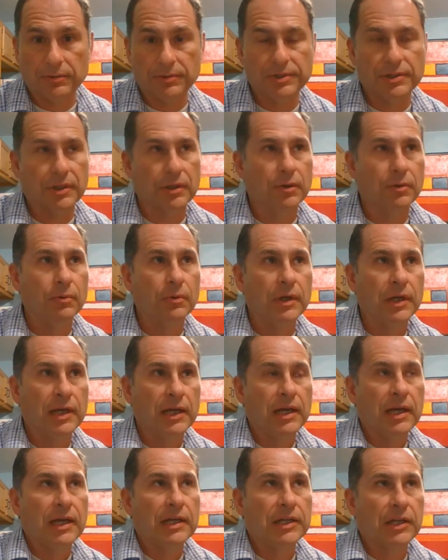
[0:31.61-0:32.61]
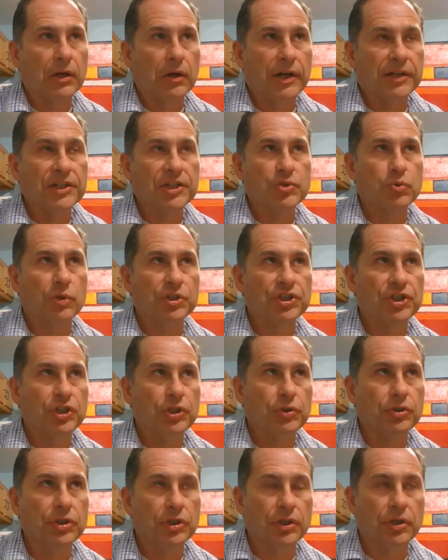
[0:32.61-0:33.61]
So, I just want
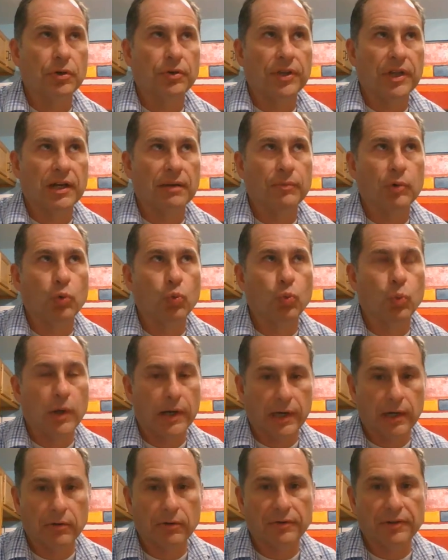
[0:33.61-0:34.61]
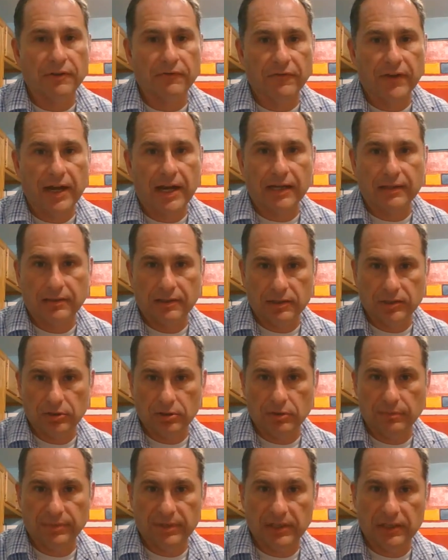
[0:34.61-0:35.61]
you to know that I'm aware of the fact that
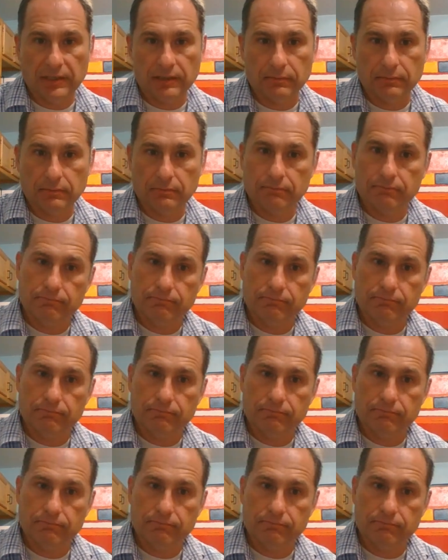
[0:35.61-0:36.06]
you're being